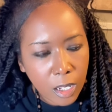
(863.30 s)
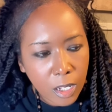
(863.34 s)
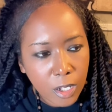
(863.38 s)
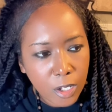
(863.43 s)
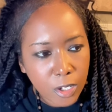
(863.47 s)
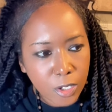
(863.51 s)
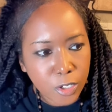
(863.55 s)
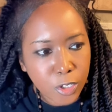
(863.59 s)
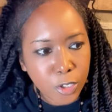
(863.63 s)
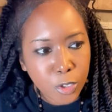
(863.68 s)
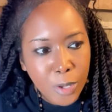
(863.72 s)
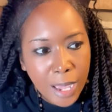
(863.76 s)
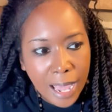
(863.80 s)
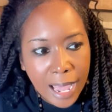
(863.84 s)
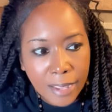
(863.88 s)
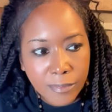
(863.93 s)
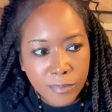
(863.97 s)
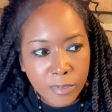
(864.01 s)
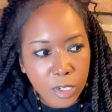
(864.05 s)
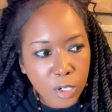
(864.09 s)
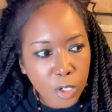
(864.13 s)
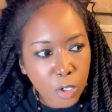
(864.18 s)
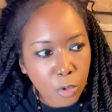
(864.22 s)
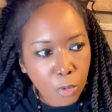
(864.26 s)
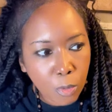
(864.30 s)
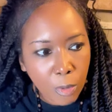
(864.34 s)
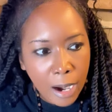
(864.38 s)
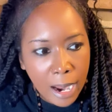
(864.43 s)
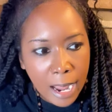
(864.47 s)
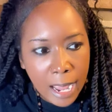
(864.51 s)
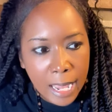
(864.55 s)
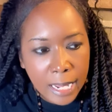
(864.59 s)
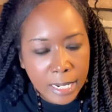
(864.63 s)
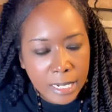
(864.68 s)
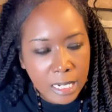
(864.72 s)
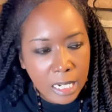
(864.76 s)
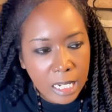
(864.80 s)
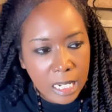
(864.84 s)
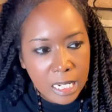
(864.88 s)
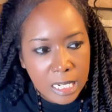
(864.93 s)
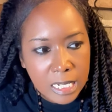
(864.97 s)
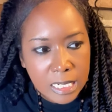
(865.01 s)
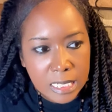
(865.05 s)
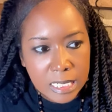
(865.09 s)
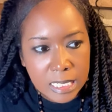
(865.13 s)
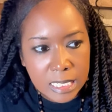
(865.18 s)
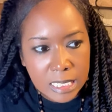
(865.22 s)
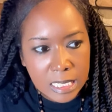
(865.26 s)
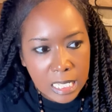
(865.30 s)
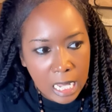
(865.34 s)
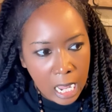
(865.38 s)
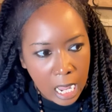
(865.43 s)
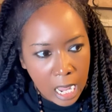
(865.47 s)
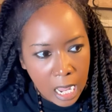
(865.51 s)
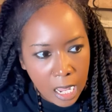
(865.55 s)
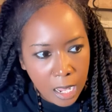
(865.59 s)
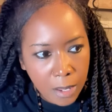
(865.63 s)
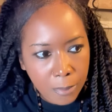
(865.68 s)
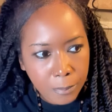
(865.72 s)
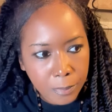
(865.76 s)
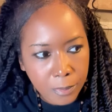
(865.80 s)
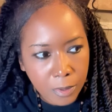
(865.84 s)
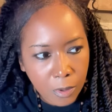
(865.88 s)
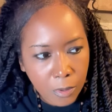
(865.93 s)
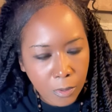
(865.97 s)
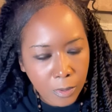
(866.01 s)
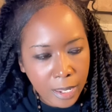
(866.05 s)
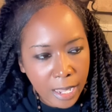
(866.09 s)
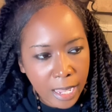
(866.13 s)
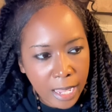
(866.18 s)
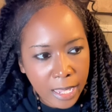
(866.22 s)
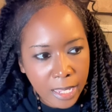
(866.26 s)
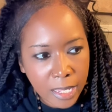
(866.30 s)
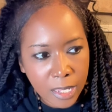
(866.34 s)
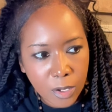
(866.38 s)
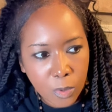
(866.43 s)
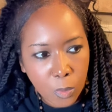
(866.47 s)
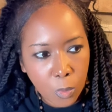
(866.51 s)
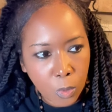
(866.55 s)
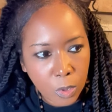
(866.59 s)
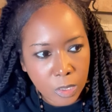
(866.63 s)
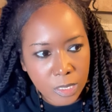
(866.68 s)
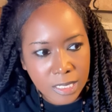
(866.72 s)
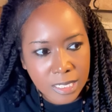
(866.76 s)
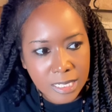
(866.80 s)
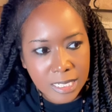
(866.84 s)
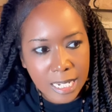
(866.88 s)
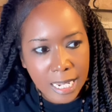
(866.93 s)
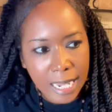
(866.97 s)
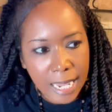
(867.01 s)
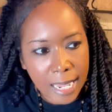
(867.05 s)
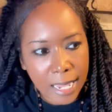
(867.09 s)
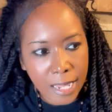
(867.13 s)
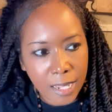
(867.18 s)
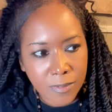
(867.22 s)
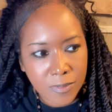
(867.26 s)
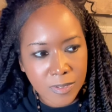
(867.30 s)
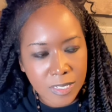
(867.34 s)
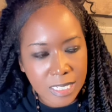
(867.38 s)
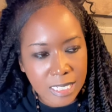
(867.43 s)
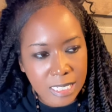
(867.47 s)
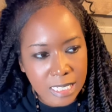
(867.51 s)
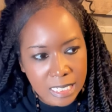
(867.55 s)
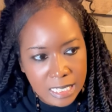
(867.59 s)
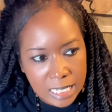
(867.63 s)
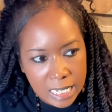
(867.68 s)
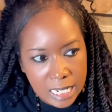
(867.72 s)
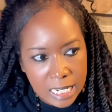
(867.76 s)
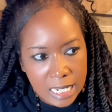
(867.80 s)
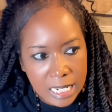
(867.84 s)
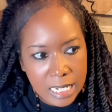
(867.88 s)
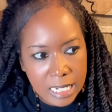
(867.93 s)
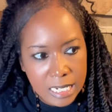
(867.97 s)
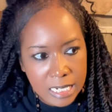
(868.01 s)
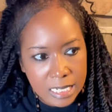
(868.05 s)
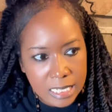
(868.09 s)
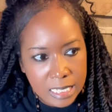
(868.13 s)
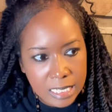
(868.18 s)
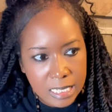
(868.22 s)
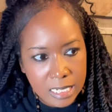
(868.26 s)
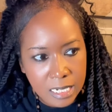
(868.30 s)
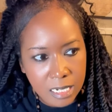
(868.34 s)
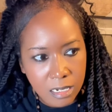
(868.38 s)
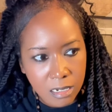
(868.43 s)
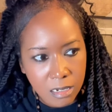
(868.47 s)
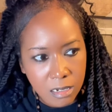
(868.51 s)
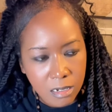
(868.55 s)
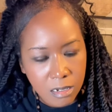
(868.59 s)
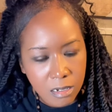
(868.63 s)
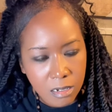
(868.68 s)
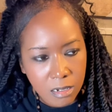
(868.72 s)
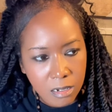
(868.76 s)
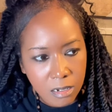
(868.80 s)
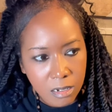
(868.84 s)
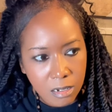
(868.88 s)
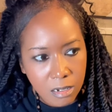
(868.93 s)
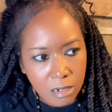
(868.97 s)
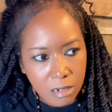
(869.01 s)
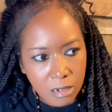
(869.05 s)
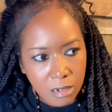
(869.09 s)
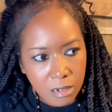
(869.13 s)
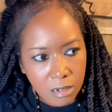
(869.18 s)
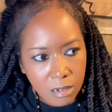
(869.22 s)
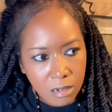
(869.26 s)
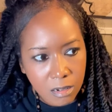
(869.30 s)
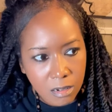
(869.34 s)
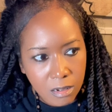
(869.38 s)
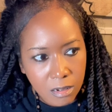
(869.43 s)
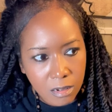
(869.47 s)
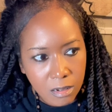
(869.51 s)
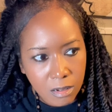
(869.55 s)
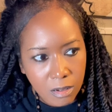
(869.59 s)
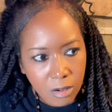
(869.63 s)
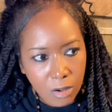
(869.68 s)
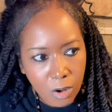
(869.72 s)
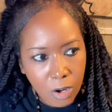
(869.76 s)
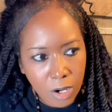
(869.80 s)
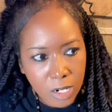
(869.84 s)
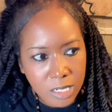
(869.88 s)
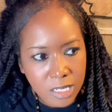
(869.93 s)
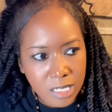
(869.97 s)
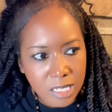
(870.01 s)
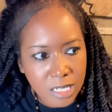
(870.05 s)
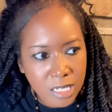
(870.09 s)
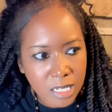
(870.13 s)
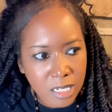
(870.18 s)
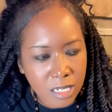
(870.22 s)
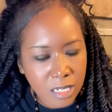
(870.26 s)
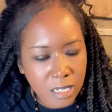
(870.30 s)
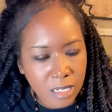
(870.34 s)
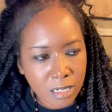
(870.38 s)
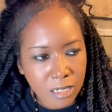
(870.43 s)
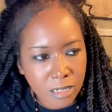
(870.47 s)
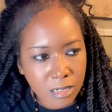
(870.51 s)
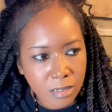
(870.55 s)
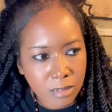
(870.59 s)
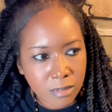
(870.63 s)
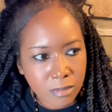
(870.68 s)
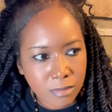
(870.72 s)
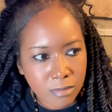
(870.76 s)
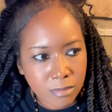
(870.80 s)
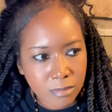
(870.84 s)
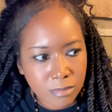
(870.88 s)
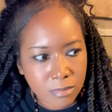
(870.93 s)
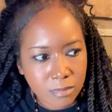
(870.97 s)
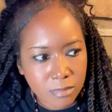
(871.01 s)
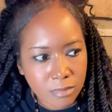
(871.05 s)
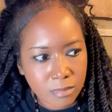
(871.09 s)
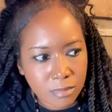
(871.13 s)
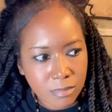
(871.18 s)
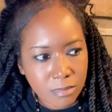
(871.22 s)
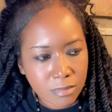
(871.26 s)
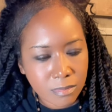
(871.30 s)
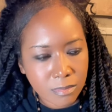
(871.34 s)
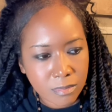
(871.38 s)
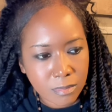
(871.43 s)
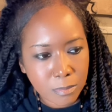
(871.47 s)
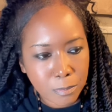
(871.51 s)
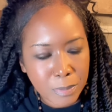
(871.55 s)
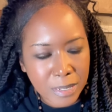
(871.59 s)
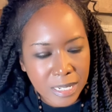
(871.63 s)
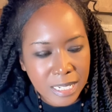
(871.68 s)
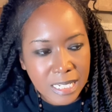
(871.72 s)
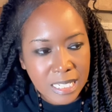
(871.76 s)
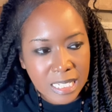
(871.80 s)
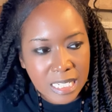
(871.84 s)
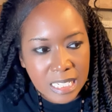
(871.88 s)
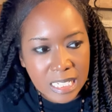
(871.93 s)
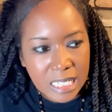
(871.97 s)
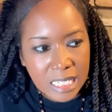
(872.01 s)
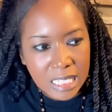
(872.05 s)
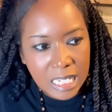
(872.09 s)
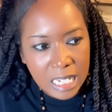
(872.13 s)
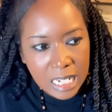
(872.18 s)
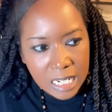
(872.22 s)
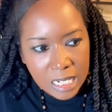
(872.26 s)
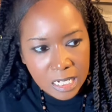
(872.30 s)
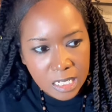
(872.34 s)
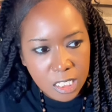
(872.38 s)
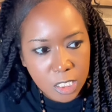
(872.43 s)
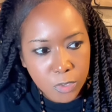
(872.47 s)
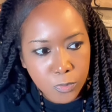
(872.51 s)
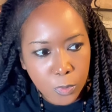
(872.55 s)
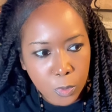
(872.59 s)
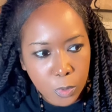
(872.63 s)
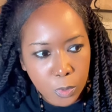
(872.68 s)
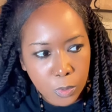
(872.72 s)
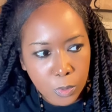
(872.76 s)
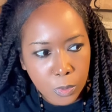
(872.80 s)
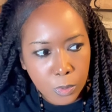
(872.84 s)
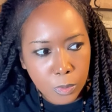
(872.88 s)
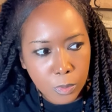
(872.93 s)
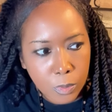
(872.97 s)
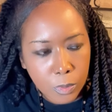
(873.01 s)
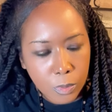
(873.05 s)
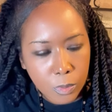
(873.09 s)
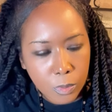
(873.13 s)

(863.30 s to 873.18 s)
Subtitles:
you have to grind nonstop, okay, in order to have success or to be successful.